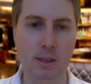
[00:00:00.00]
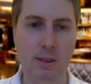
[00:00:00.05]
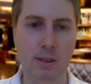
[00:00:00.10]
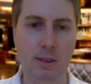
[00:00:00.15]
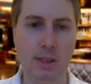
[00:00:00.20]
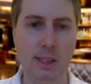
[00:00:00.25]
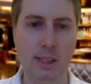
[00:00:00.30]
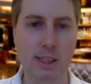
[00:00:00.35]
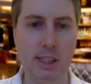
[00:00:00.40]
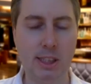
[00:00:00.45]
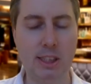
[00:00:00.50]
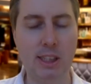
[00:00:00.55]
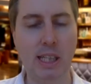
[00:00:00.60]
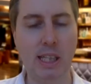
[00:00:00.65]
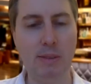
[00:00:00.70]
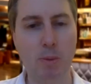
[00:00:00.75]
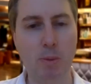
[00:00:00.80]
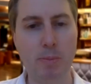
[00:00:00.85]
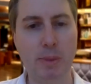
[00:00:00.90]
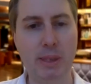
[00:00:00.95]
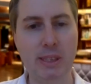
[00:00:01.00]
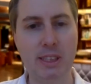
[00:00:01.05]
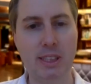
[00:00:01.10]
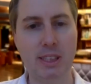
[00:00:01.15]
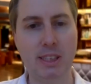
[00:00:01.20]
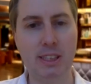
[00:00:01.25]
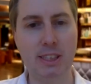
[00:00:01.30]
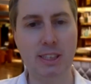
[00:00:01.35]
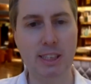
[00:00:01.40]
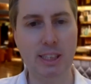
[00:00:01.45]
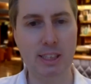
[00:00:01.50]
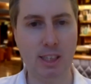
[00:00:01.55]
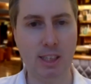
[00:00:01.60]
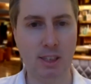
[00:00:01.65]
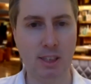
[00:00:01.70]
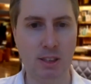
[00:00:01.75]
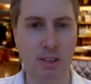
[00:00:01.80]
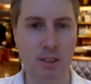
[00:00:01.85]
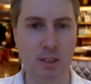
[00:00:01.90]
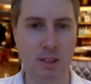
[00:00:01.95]
This has enabled me to consider
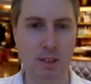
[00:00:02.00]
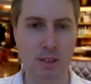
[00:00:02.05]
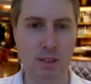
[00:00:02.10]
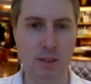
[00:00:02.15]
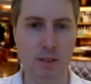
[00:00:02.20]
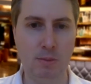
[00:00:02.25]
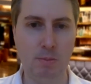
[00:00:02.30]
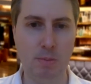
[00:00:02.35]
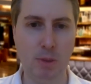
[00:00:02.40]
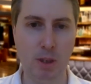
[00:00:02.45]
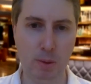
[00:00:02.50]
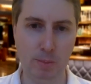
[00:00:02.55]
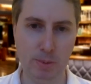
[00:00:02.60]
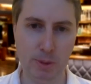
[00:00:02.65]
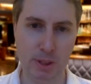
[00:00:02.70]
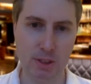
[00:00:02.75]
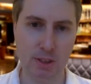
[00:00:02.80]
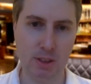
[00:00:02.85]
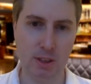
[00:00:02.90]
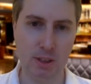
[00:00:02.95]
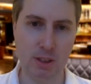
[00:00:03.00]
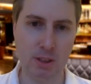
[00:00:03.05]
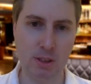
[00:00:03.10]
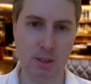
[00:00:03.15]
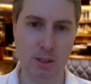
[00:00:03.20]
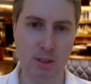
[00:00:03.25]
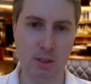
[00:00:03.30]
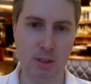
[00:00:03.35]
my options